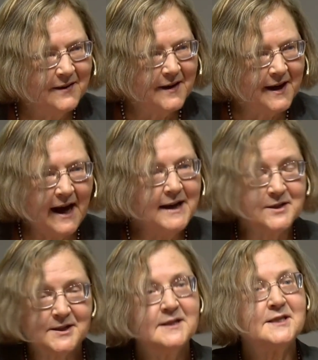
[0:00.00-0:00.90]
that I
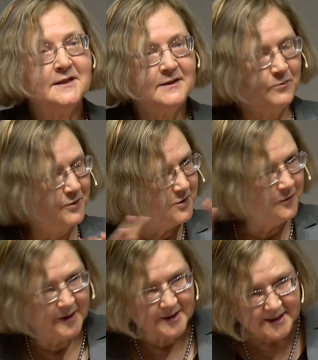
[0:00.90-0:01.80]
just listed, which
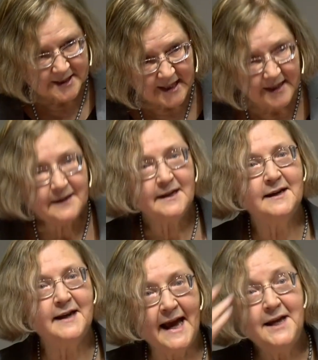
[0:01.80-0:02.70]
have been seen
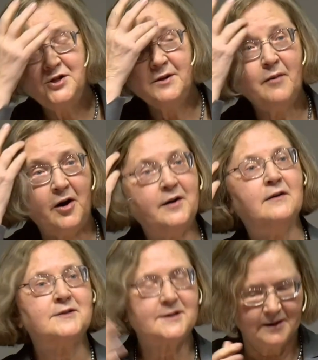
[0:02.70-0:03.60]
in aging
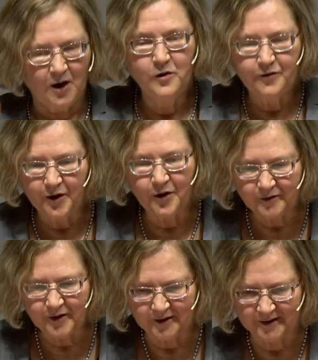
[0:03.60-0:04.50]
models over and
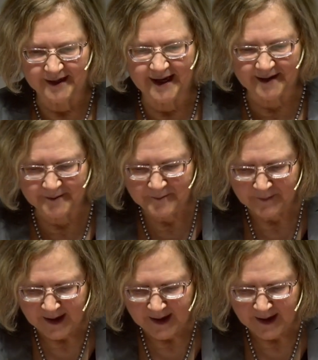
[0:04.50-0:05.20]
over again.